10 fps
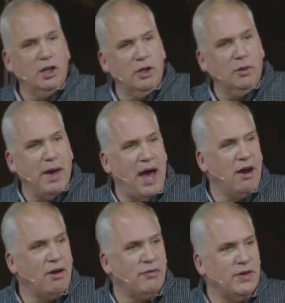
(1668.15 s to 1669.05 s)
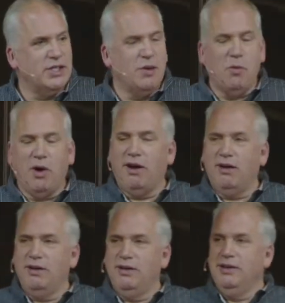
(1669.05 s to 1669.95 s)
in a little biography somewhere.